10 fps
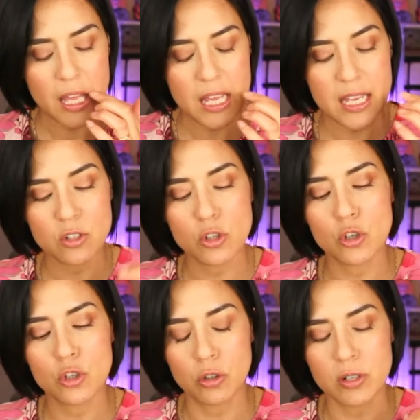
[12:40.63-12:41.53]
it
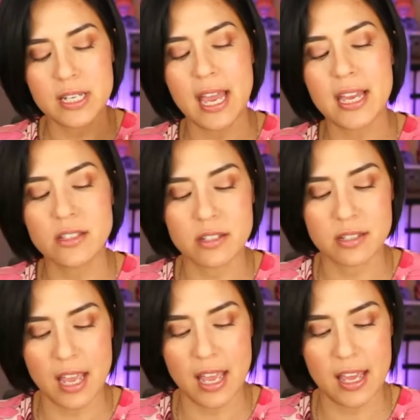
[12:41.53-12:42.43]
creates
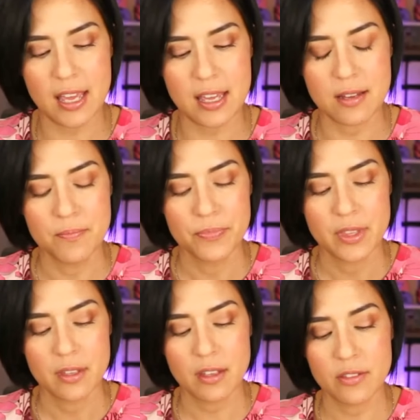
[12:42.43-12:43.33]
and
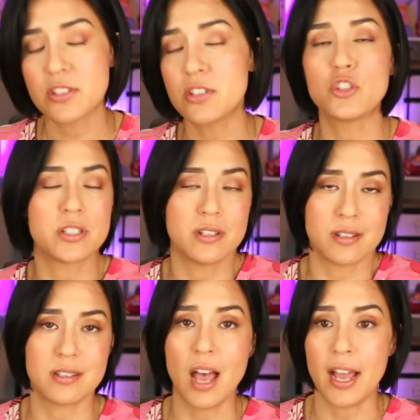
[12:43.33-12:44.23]
this is just an
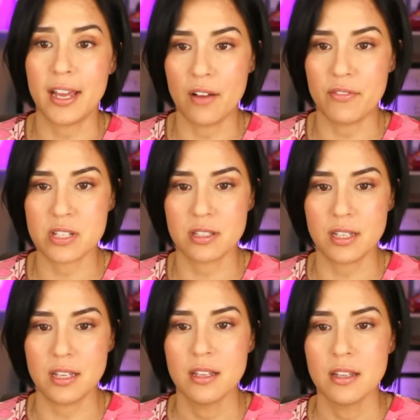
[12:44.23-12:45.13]
aside,
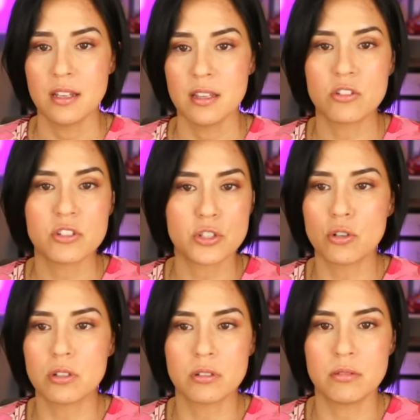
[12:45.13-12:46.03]
obviously, there's a
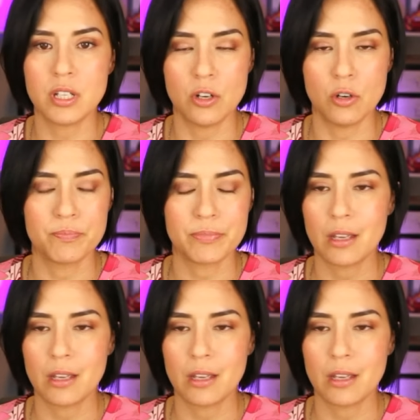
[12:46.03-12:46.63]
certain,